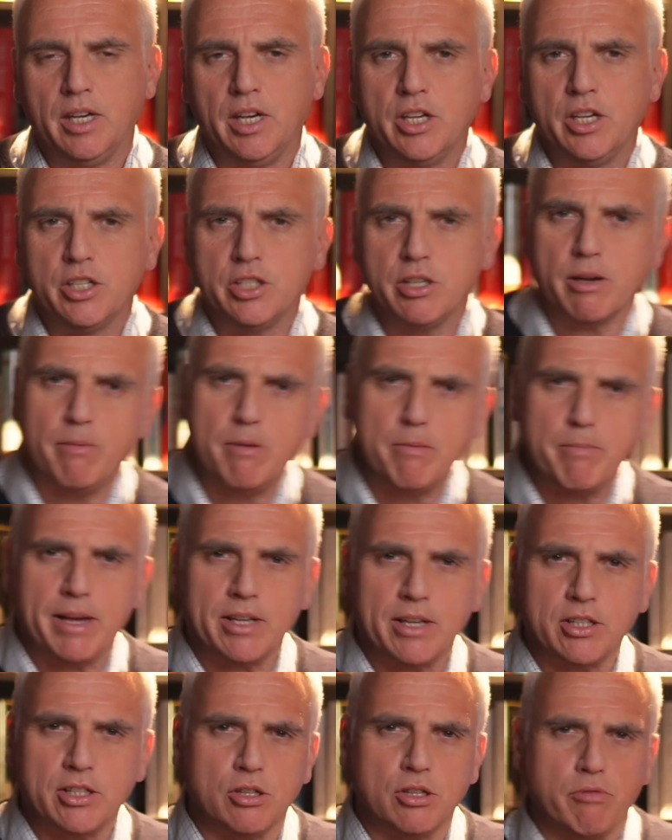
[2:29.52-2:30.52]
So coming
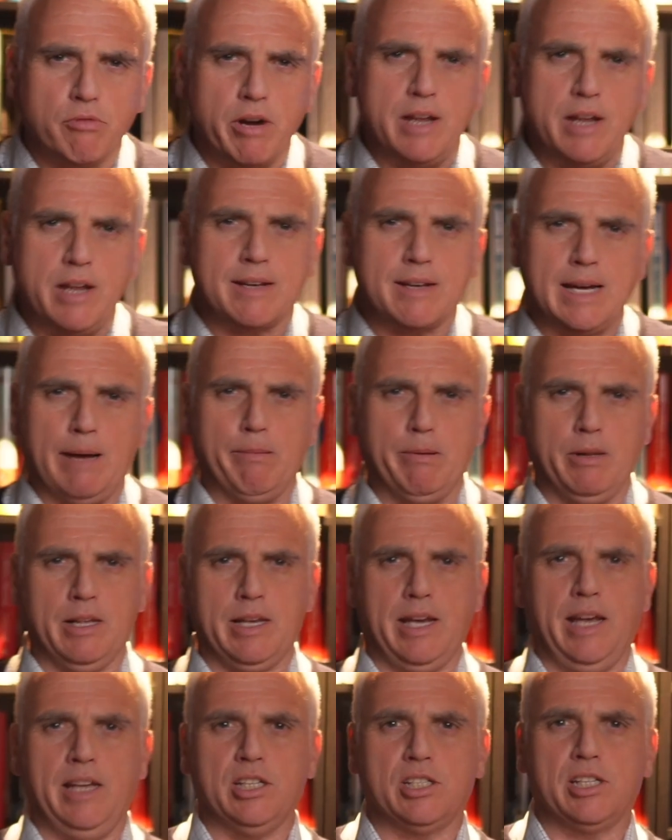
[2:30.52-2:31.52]
back to the rate of capital
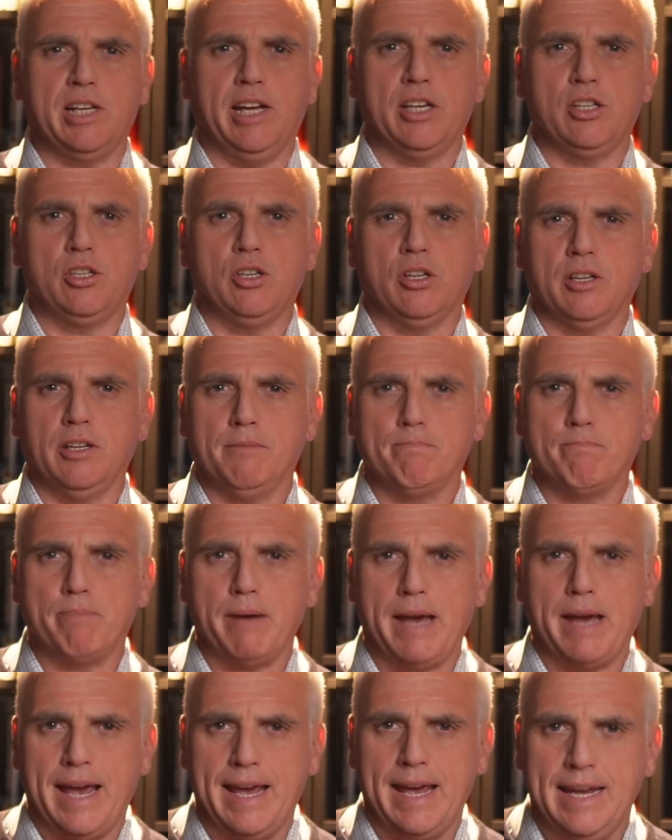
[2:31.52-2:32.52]
gains tax you're going to
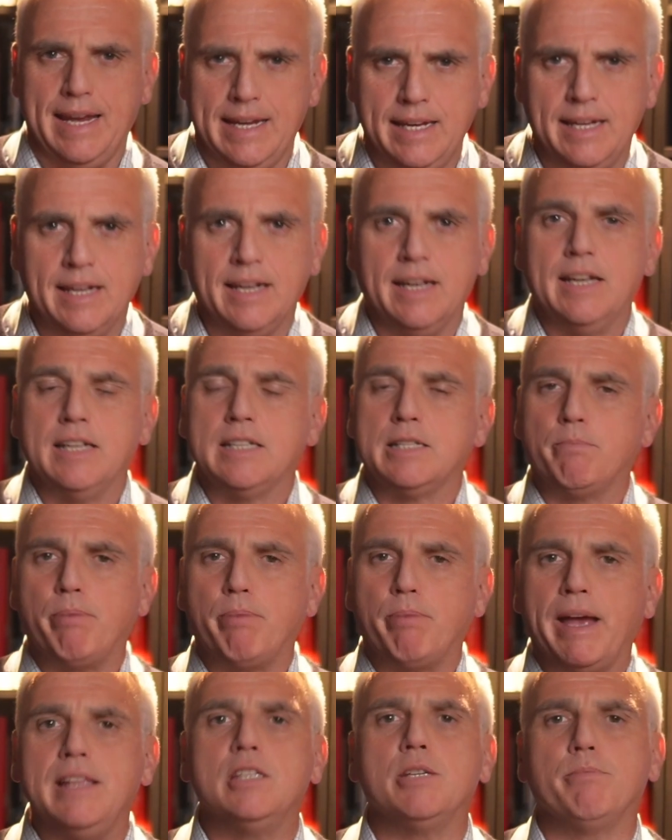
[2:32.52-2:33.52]
pay
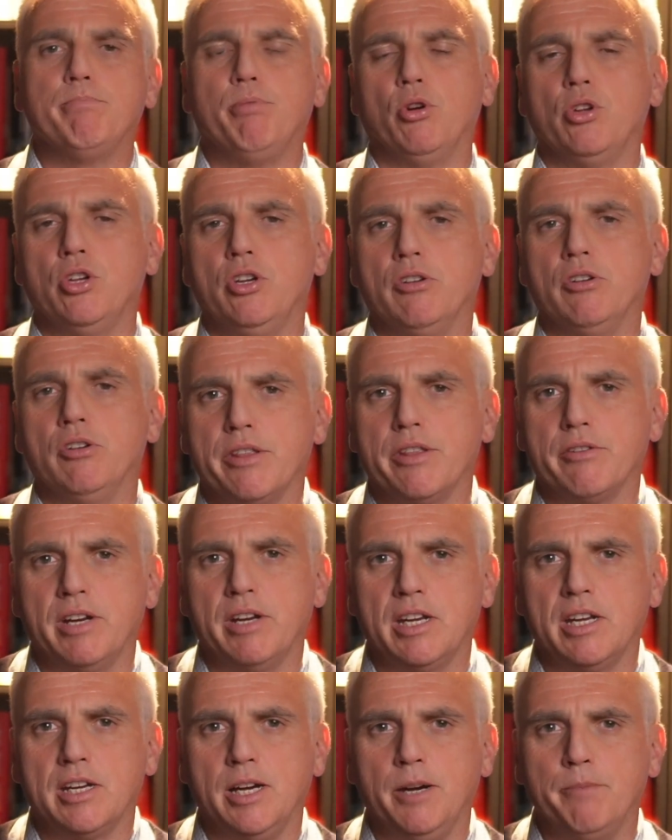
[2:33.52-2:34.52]
depends upon your other
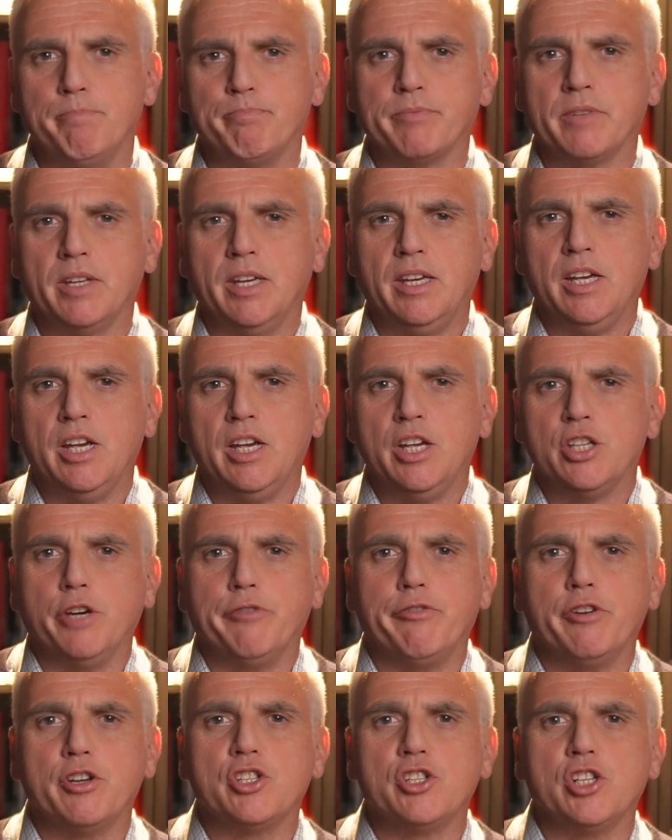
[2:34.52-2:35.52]
income. So
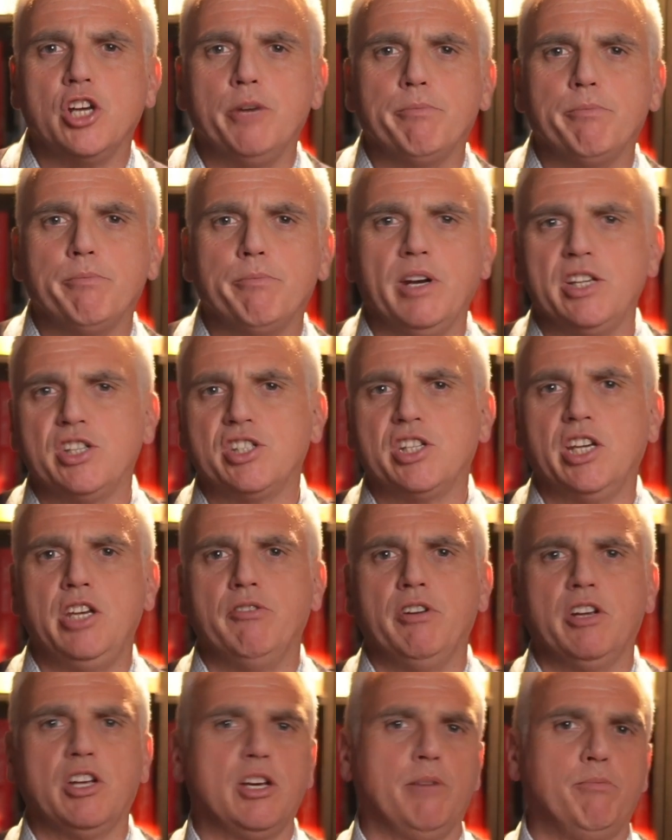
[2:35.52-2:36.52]
for example, let's say
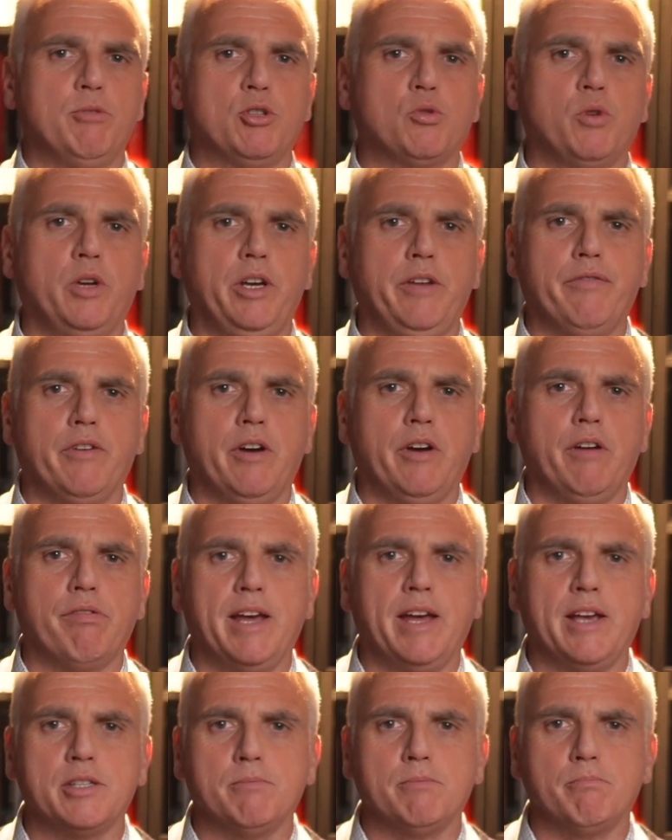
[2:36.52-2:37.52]
your income is
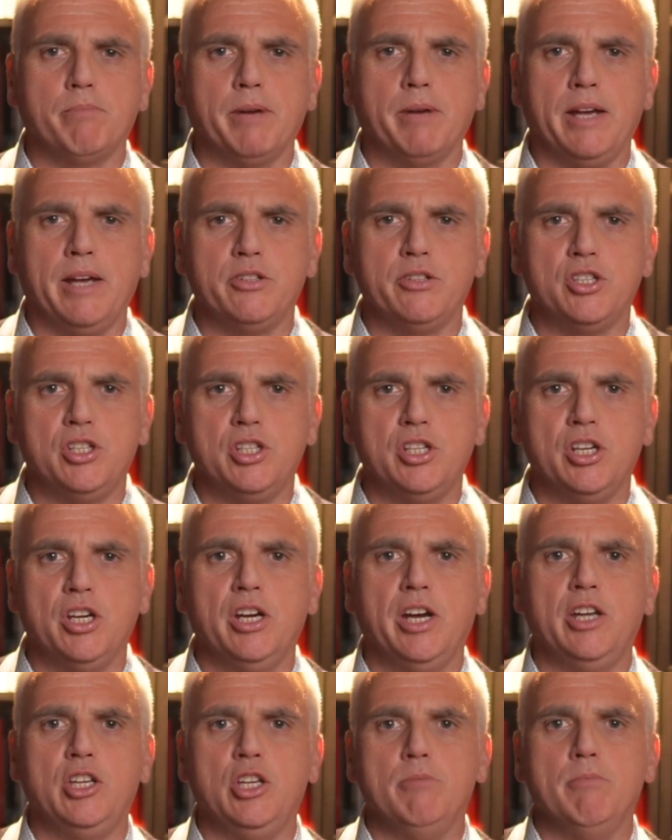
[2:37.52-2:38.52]
£25,000 a
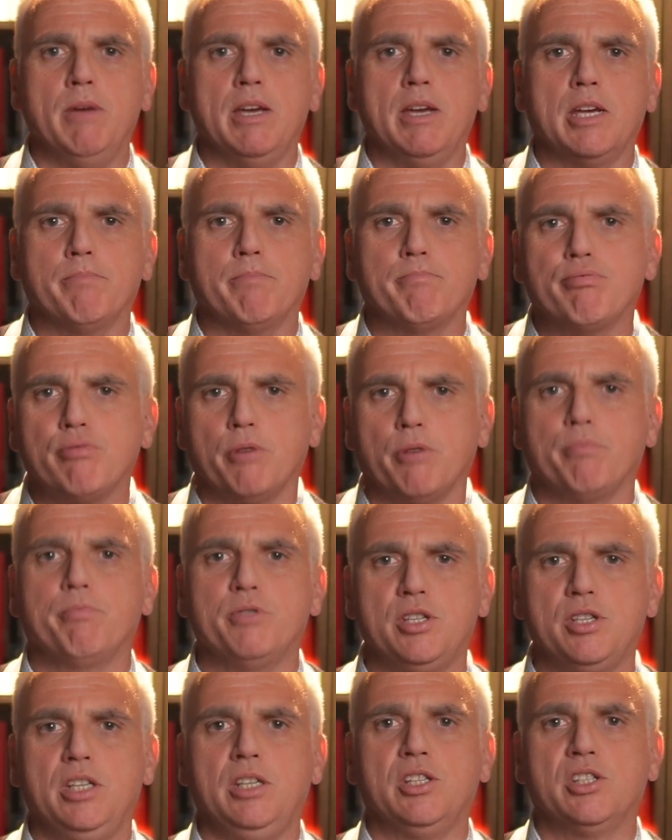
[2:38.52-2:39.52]
year and you make a
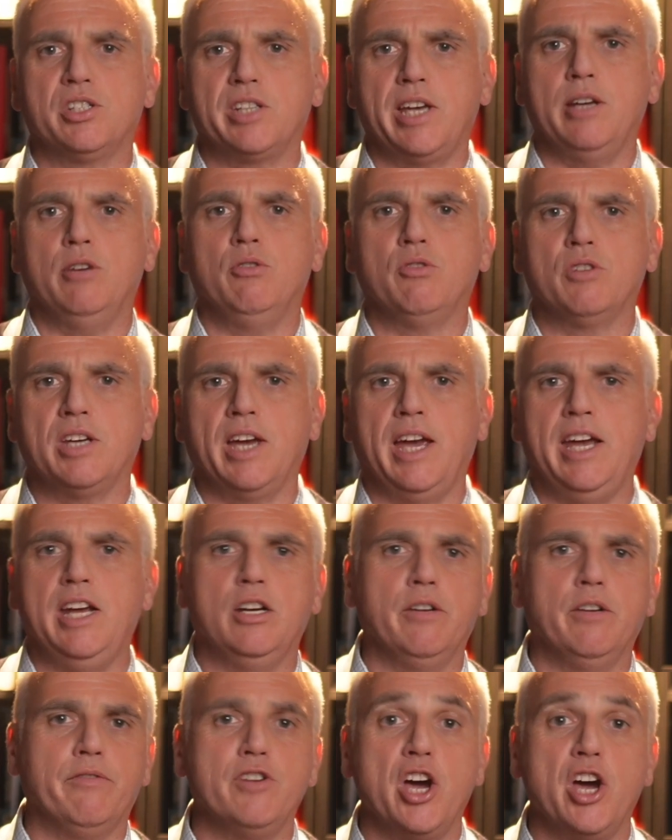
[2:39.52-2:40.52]
property sale
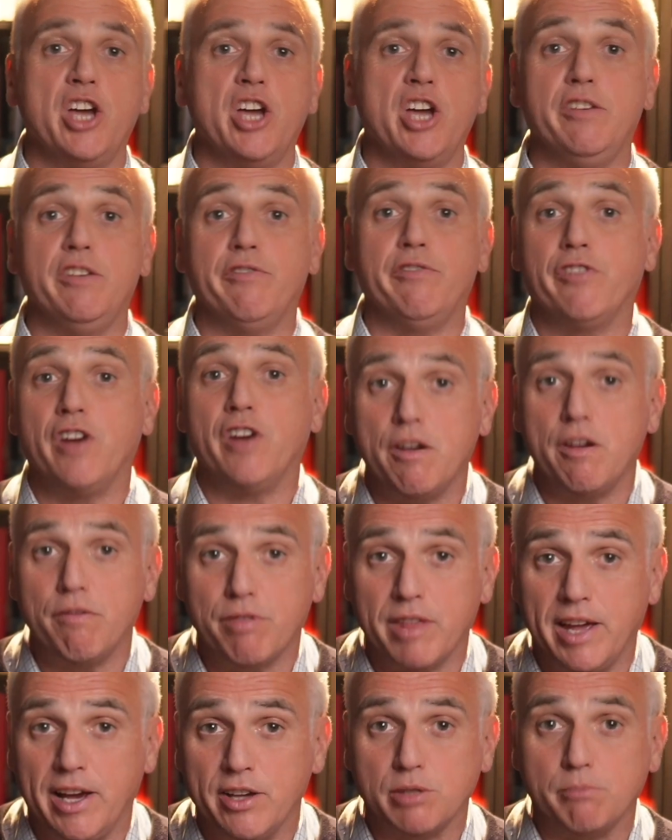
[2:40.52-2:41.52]
gain of
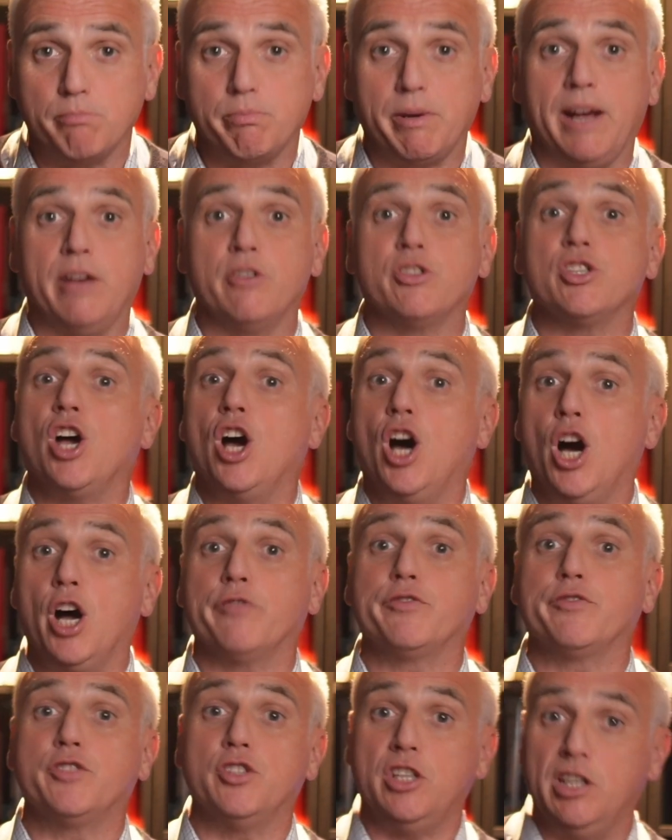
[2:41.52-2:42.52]
£95,000
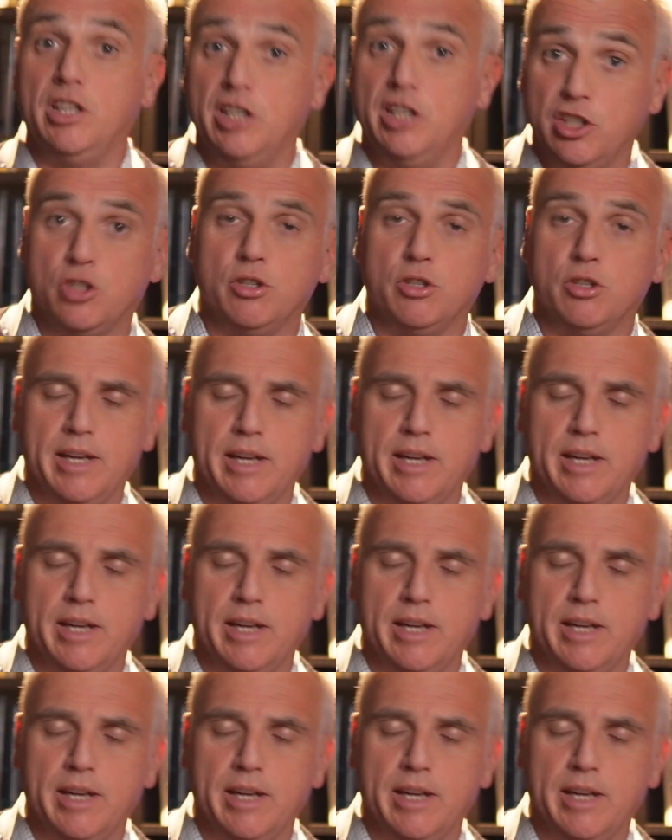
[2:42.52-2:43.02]
after the